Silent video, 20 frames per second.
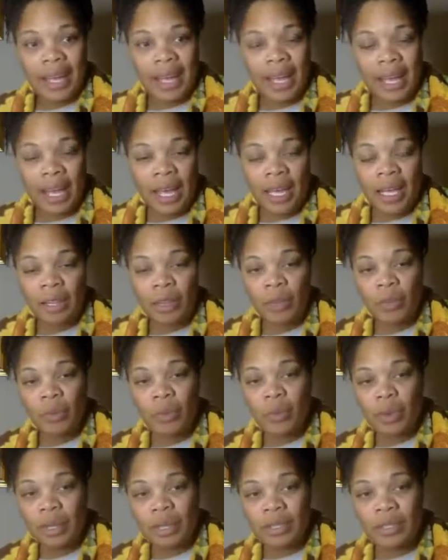And the
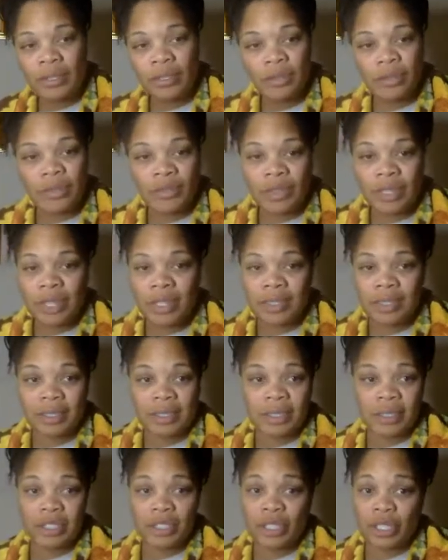ones who've done
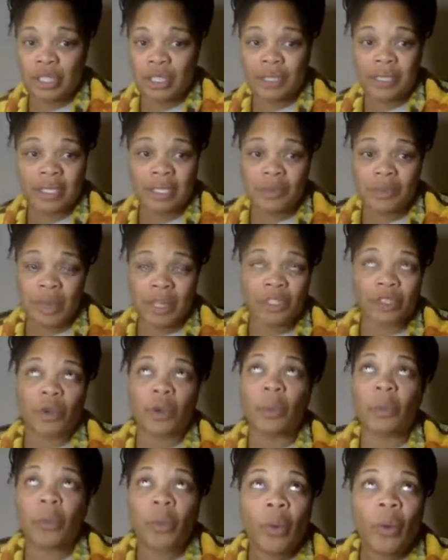just as much
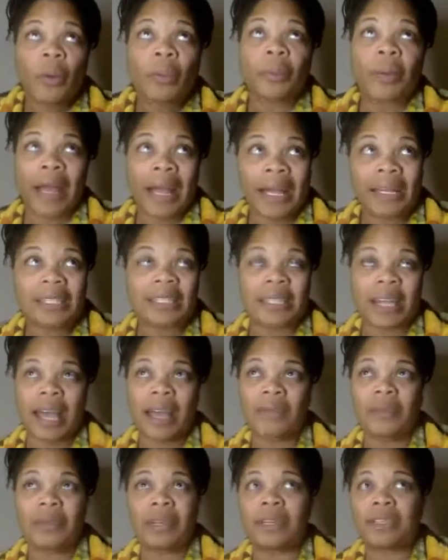or more
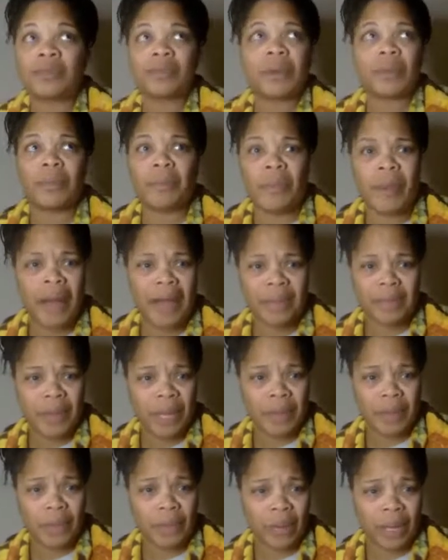backstabbing has been my
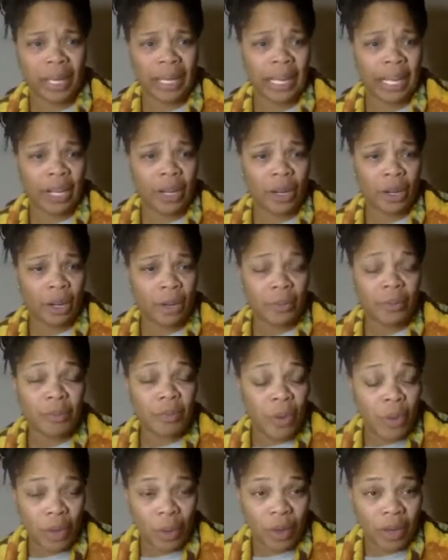people, and it hurt
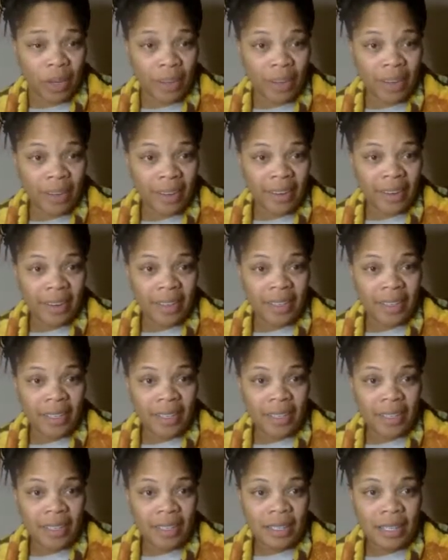more.
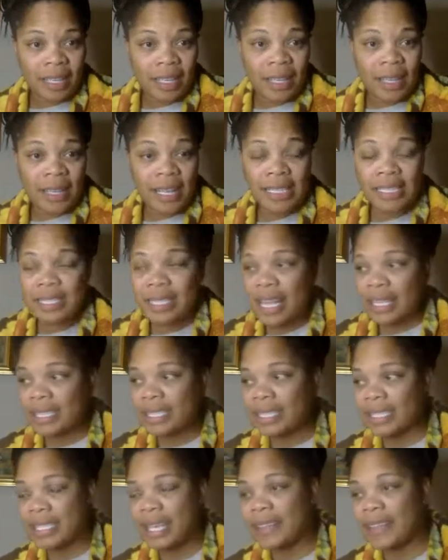That's not
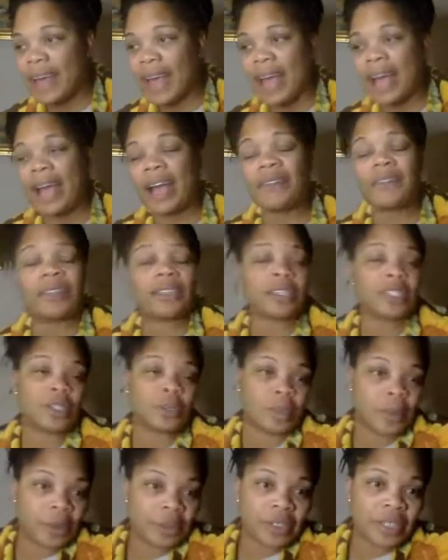to say that I haven't
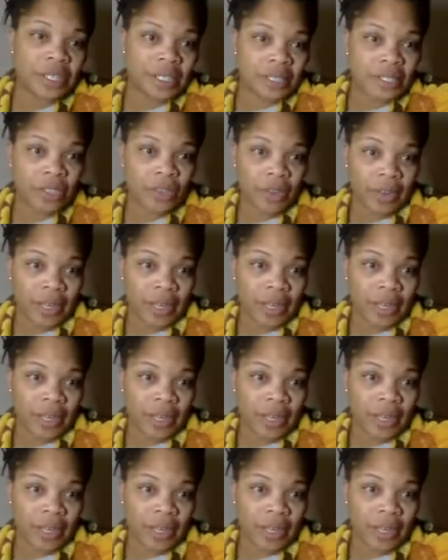experienced